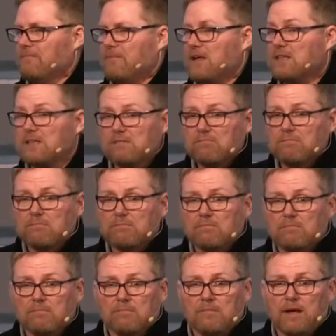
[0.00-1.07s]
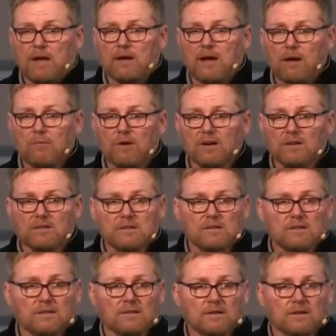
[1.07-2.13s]
That's how God works.
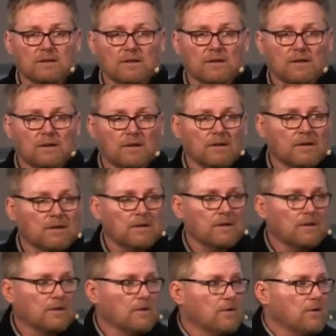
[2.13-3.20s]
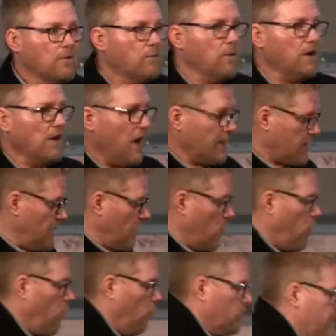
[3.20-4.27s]
We're not going to
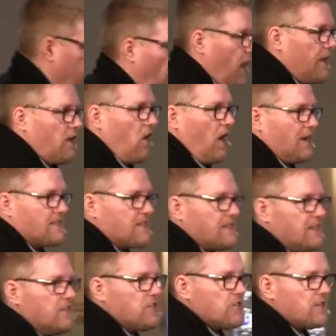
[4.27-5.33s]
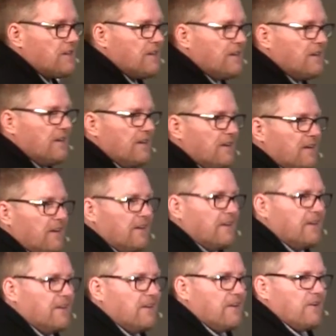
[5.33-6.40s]
hold God hostage.
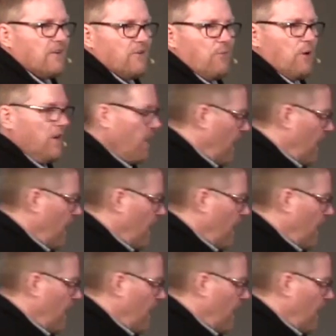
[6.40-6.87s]
We're